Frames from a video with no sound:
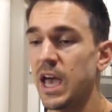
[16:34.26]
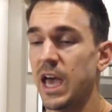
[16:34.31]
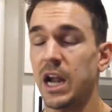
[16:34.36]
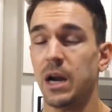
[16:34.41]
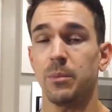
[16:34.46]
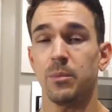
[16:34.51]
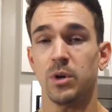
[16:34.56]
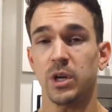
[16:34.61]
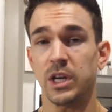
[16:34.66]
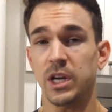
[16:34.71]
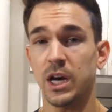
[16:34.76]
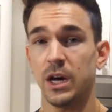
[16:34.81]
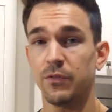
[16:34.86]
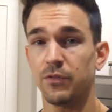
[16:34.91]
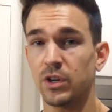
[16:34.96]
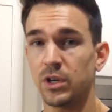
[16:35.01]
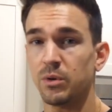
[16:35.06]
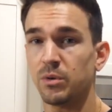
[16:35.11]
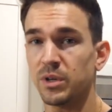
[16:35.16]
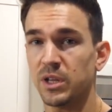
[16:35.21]
and I'm
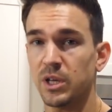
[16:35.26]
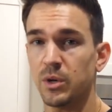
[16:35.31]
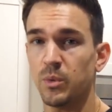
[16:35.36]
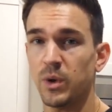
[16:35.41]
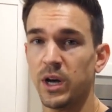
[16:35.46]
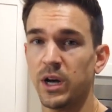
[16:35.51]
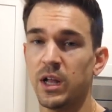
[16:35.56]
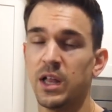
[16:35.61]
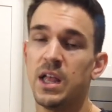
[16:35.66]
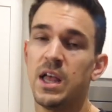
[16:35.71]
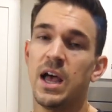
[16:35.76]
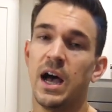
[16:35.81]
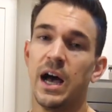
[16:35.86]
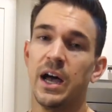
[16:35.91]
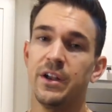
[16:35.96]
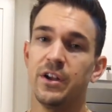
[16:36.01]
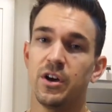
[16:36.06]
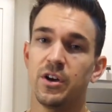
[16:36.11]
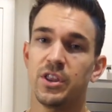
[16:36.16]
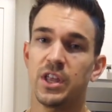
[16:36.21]
recovering really well,
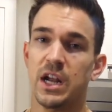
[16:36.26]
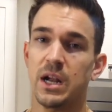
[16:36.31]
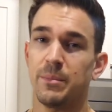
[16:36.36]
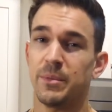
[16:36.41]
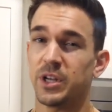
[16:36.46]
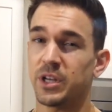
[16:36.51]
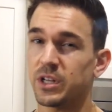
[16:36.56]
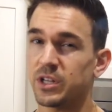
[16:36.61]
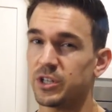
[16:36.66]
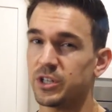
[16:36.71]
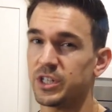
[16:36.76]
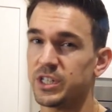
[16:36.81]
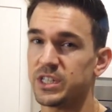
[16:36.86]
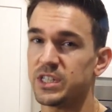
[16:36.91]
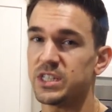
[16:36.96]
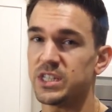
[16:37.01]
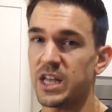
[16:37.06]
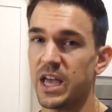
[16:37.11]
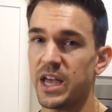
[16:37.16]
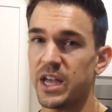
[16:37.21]
I know that I'm in a good
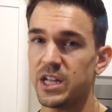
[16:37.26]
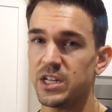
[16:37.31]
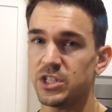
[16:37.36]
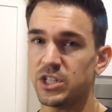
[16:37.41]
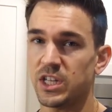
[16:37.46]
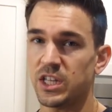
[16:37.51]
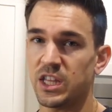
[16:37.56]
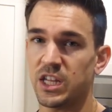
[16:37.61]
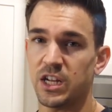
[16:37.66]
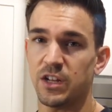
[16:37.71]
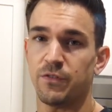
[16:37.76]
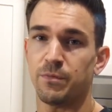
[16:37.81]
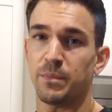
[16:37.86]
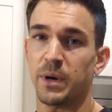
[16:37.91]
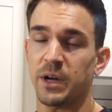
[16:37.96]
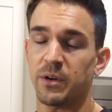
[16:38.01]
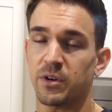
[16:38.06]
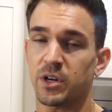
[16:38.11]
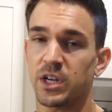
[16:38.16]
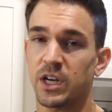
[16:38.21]
stage. And then if
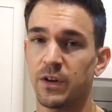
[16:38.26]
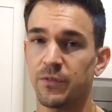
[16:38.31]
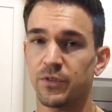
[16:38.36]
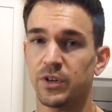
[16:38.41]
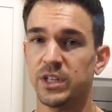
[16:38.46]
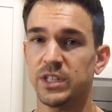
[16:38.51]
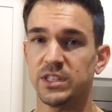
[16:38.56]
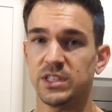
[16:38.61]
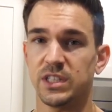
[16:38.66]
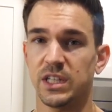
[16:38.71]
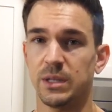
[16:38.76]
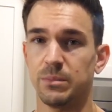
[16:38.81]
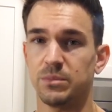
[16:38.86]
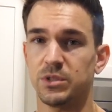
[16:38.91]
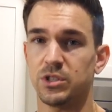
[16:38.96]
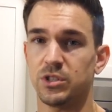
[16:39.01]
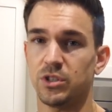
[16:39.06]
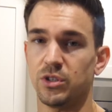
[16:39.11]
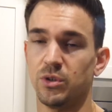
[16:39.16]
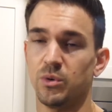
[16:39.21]
my recovery
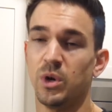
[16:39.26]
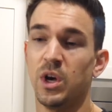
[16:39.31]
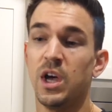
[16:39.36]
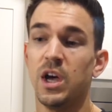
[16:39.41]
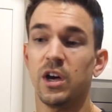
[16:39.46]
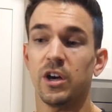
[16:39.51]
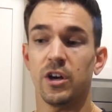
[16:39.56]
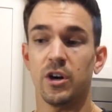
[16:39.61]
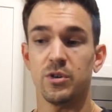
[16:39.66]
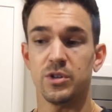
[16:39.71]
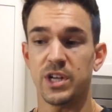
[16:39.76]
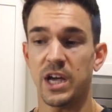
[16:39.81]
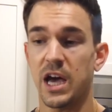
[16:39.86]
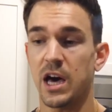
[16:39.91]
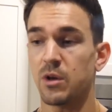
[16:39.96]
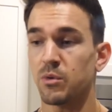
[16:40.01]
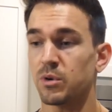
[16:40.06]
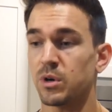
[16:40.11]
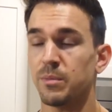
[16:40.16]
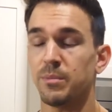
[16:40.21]
seems to go
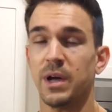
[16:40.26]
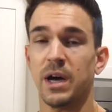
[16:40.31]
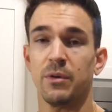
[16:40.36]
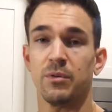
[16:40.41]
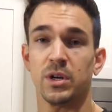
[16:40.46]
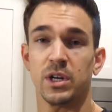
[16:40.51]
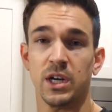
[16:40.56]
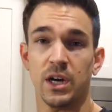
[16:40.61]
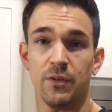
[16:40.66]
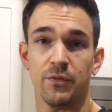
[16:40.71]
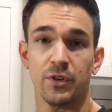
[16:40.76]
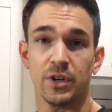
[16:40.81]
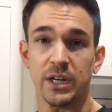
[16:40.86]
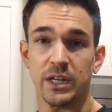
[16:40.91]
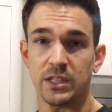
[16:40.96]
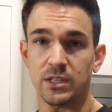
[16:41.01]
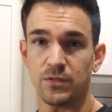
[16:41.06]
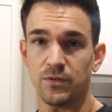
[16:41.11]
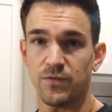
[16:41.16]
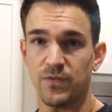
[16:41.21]
down where I'm not recovering
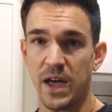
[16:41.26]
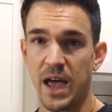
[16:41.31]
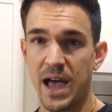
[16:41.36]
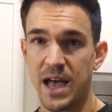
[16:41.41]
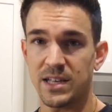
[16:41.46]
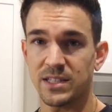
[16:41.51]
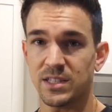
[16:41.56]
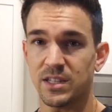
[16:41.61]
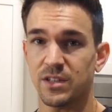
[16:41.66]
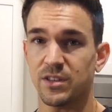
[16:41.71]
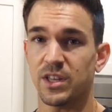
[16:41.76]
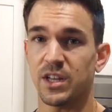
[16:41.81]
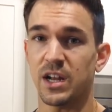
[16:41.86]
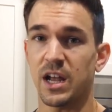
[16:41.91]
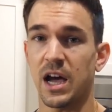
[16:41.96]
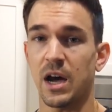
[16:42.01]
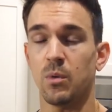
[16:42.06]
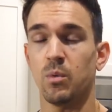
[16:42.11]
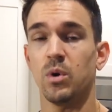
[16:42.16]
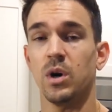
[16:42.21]
as fast, then
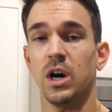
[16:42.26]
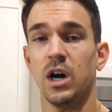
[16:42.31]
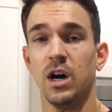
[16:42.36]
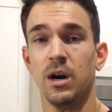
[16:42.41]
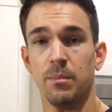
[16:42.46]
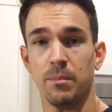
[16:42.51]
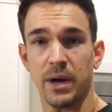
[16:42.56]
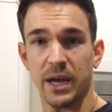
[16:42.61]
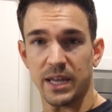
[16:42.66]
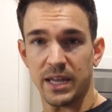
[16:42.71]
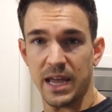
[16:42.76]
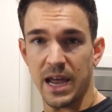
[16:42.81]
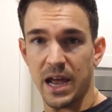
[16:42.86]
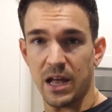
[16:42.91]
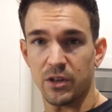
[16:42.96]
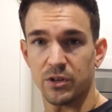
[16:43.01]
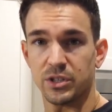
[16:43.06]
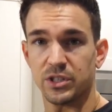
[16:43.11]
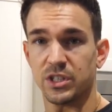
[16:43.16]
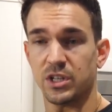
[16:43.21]
I will up my
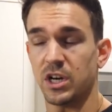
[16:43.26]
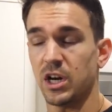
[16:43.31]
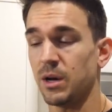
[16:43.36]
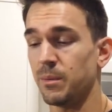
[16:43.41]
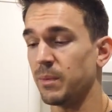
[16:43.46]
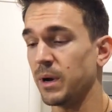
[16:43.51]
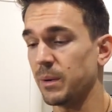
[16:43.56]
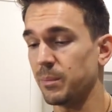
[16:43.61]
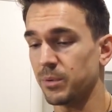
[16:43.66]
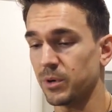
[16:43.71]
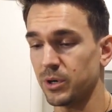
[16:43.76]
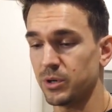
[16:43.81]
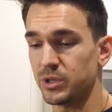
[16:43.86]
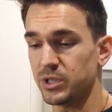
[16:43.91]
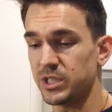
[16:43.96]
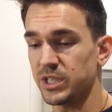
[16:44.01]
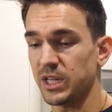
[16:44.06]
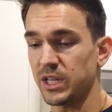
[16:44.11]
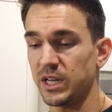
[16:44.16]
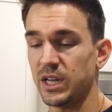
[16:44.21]
calories and up my
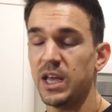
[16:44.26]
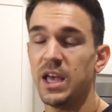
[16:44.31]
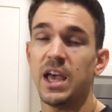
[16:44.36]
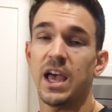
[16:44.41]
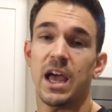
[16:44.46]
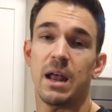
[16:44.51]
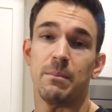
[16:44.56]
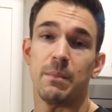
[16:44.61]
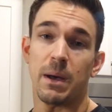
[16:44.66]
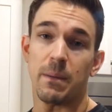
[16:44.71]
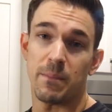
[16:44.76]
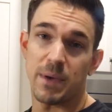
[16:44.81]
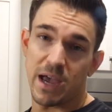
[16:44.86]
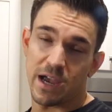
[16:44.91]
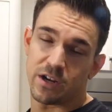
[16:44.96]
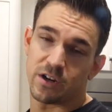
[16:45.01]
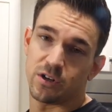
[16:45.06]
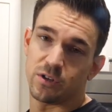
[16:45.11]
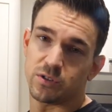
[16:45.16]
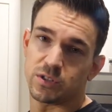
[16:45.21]
protein and my
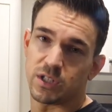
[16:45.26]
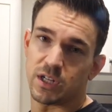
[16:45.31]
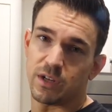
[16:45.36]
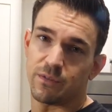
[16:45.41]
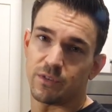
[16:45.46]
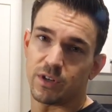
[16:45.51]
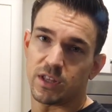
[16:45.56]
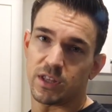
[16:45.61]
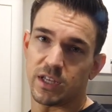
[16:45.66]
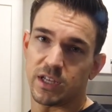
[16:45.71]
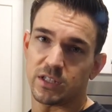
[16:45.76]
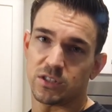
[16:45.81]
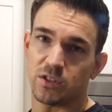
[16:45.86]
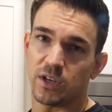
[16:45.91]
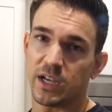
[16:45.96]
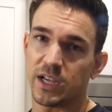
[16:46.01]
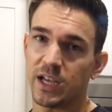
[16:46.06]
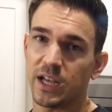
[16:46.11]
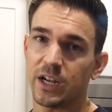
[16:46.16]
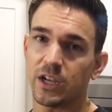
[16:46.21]
macros and everything. So
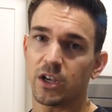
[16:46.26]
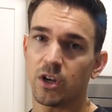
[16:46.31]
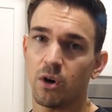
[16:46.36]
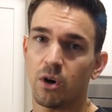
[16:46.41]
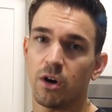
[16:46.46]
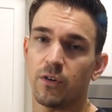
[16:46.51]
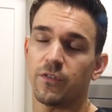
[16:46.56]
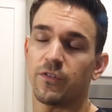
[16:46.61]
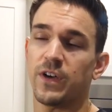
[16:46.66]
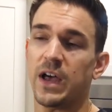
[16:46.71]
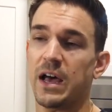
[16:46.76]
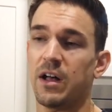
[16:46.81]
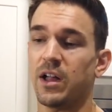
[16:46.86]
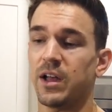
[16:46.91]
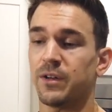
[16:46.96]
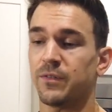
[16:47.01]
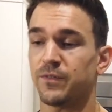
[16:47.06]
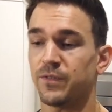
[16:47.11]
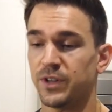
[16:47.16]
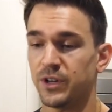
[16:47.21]
I kind of go off of how
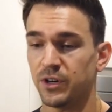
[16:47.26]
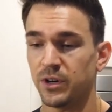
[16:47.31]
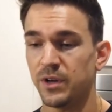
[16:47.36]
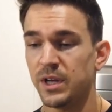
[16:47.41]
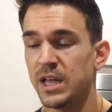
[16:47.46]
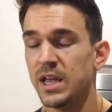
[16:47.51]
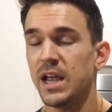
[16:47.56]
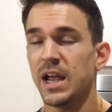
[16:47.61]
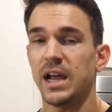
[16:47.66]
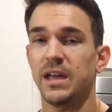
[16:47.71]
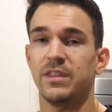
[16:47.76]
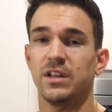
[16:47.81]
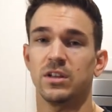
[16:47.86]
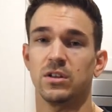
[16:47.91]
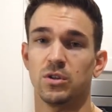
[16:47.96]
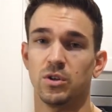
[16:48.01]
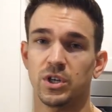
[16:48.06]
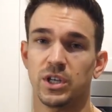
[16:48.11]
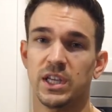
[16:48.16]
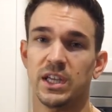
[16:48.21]
I feel and
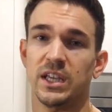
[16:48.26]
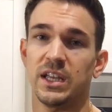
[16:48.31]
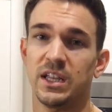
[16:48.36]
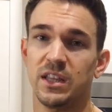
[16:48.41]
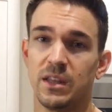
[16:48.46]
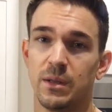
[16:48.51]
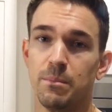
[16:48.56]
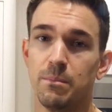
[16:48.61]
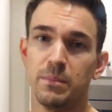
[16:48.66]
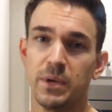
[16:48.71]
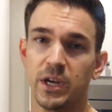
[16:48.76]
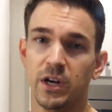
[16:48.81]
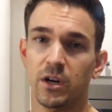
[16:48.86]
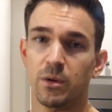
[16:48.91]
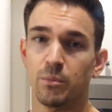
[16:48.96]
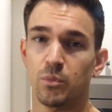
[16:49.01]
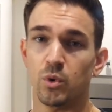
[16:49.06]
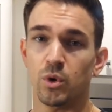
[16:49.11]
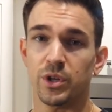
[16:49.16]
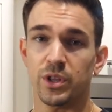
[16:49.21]
then looking in the mirror
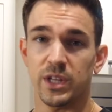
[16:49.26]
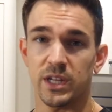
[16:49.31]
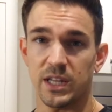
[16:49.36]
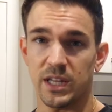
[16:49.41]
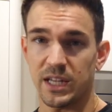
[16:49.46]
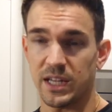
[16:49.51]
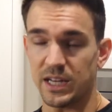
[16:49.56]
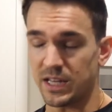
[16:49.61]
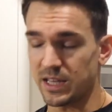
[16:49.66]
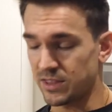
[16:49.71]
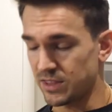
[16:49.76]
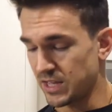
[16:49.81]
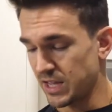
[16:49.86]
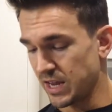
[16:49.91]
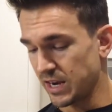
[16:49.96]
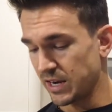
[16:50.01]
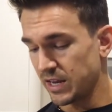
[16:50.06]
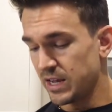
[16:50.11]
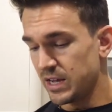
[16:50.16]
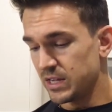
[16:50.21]
more than
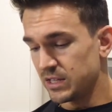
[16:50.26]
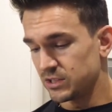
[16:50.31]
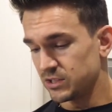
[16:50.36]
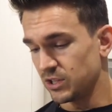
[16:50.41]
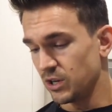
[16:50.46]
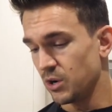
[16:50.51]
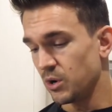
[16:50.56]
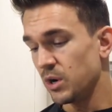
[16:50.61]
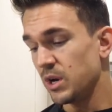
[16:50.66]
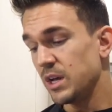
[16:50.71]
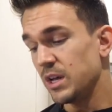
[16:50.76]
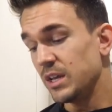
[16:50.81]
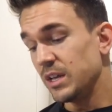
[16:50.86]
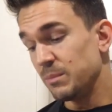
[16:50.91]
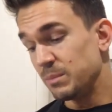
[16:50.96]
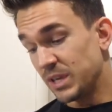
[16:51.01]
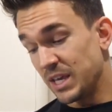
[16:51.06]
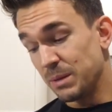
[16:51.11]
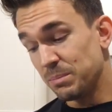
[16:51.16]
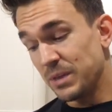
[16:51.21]
anything. So
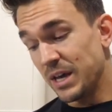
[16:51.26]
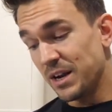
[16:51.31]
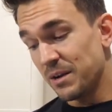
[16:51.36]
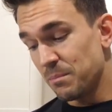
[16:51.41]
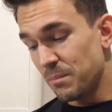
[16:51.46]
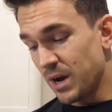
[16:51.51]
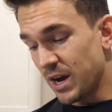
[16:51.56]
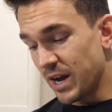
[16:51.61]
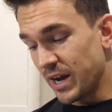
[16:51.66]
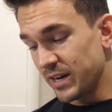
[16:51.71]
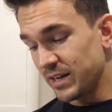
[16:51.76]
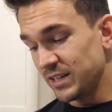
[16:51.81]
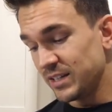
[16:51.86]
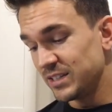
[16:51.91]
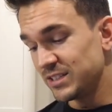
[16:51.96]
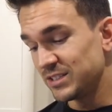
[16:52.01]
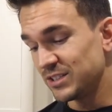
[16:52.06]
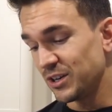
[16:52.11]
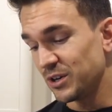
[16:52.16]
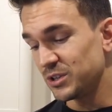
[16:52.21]
keep that in mind.
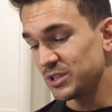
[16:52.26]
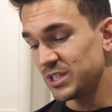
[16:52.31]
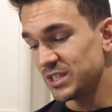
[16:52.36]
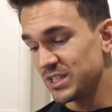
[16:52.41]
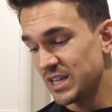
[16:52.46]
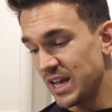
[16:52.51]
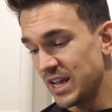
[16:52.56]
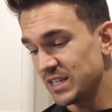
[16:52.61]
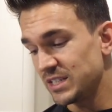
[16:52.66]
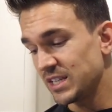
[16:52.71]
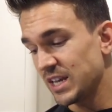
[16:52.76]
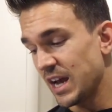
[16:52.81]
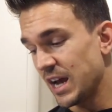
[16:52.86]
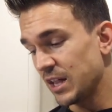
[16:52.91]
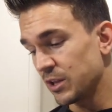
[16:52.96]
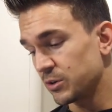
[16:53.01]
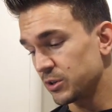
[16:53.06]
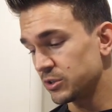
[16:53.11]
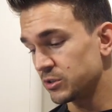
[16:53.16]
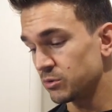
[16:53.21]
So today's
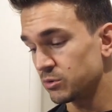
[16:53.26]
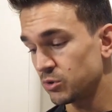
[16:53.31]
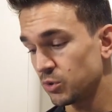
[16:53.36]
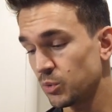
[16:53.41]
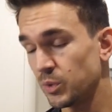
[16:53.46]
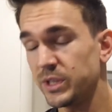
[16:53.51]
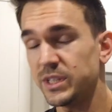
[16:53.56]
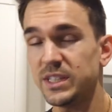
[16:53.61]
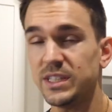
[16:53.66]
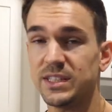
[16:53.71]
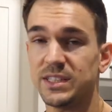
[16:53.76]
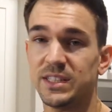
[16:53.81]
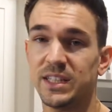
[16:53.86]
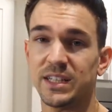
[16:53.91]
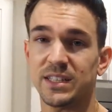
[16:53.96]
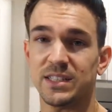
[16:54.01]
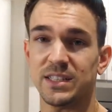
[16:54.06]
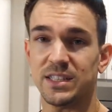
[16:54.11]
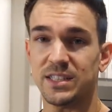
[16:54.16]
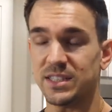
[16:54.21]
calories was
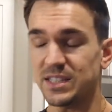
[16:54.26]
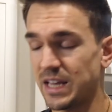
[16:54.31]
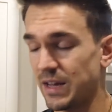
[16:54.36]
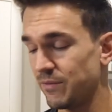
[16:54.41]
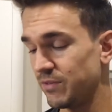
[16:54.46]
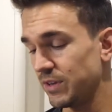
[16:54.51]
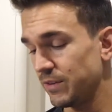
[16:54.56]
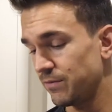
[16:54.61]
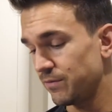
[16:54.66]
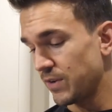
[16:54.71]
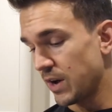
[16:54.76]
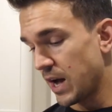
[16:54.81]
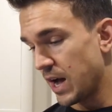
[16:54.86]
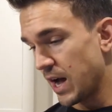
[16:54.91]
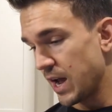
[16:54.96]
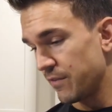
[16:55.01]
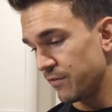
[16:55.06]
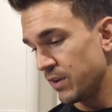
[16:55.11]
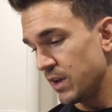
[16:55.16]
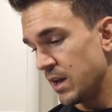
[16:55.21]

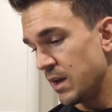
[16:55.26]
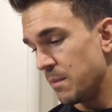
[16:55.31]
2675.